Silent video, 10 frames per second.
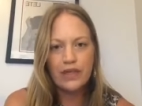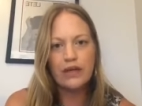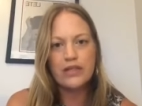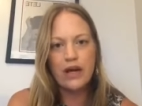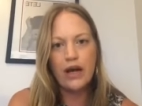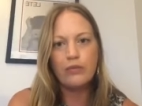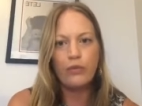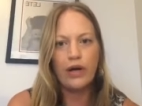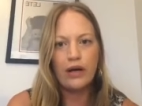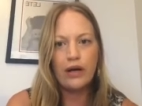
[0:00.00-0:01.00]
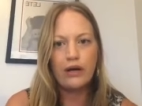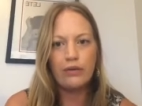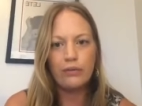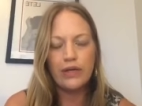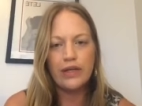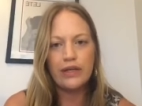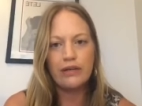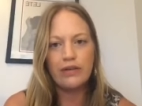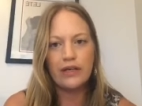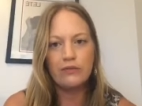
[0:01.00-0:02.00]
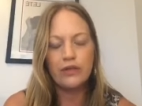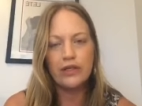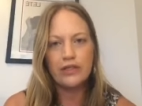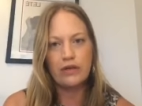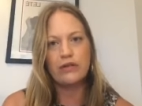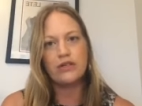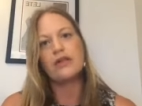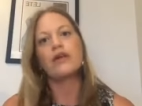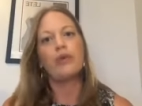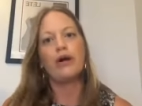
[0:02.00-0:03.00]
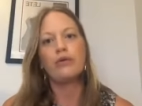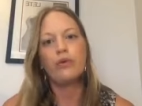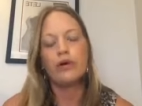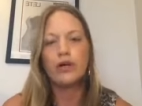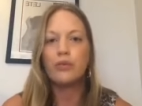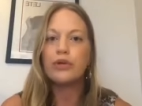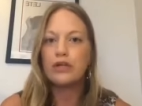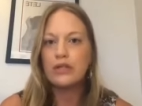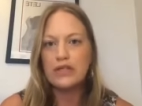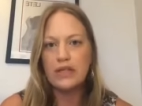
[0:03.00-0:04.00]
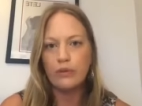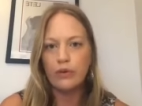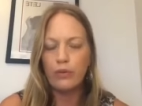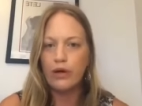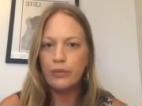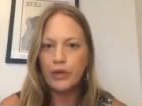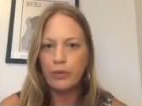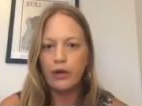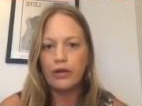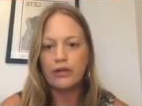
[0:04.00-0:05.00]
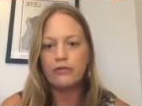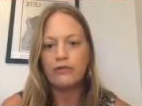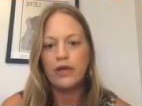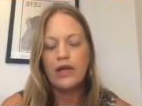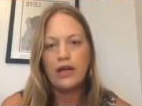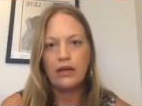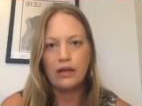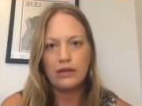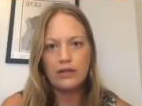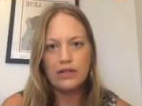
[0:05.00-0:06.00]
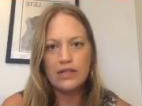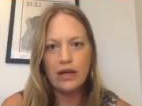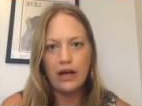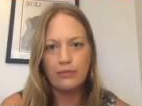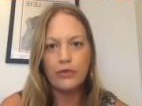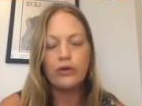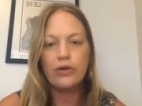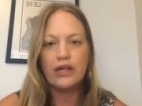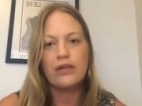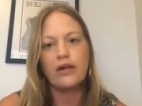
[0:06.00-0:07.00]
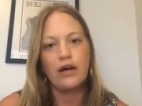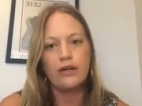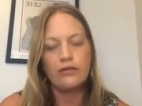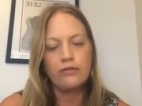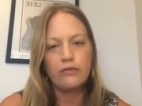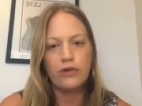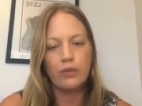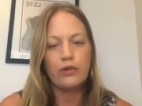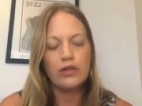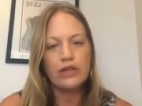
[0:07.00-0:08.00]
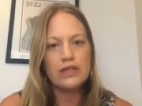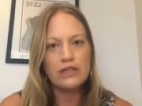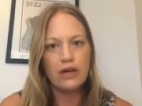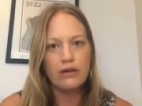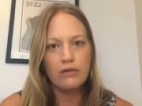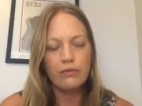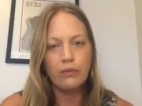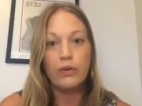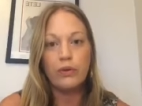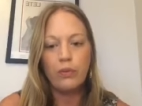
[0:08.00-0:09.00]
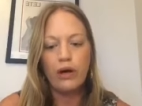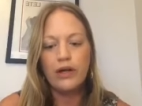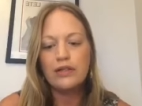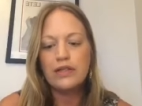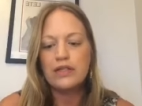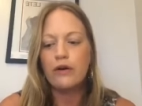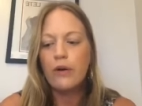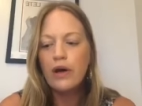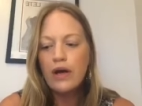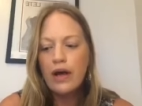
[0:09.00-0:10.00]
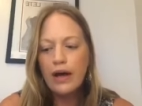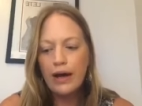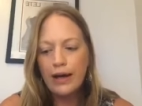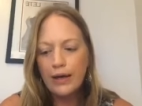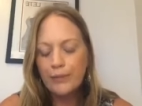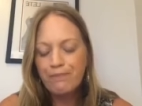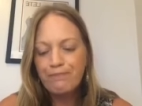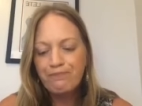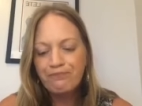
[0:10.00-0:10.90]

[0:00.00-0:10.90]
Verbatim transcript: a time where we can really start to think about what communities that we want to be a part of and um, create the kind of communities that we want. So, um